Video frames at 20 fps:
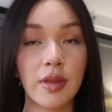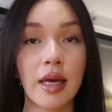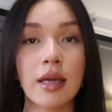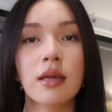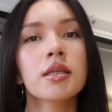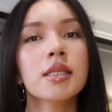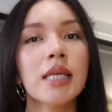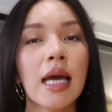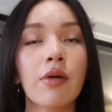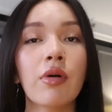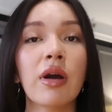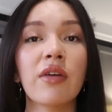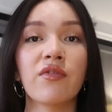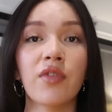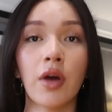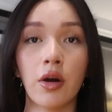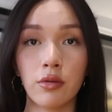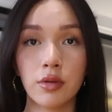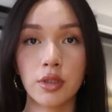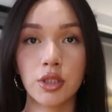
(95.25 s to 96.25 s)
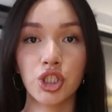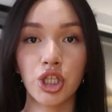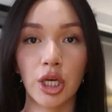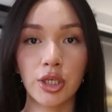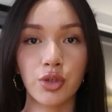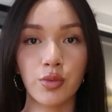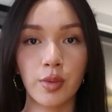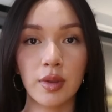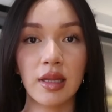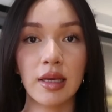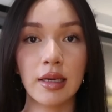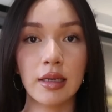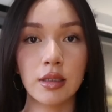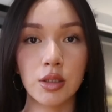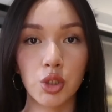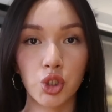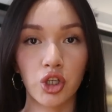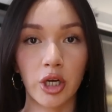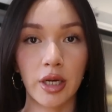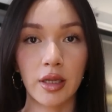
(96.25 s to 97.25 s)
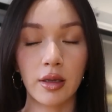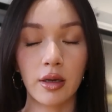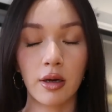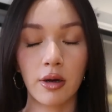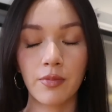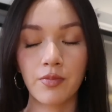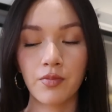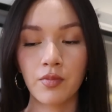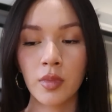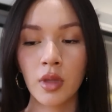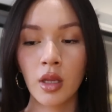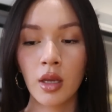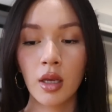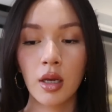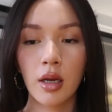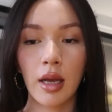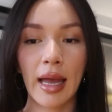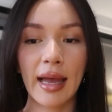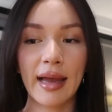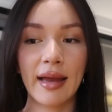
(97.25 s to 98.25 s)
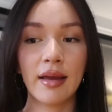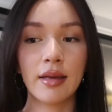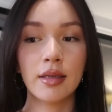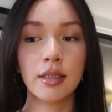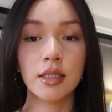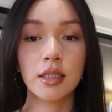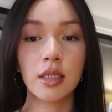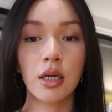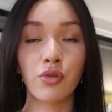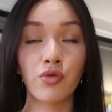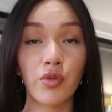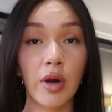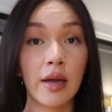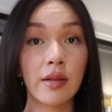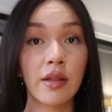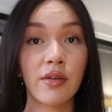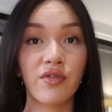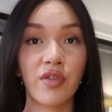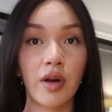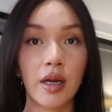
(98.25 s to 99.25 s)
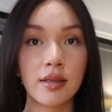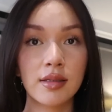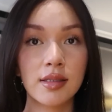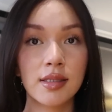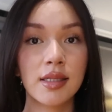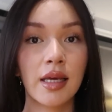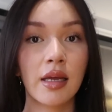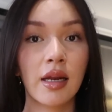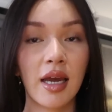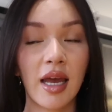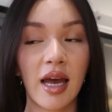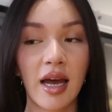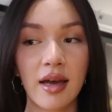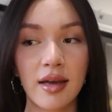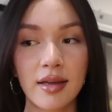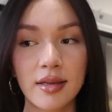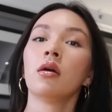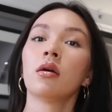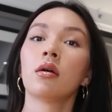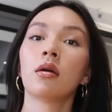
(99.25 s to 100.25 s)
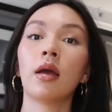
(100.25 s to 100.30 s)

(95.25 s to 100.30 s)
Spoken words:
That is how I felt genuinely in Australia and around the friends that I had.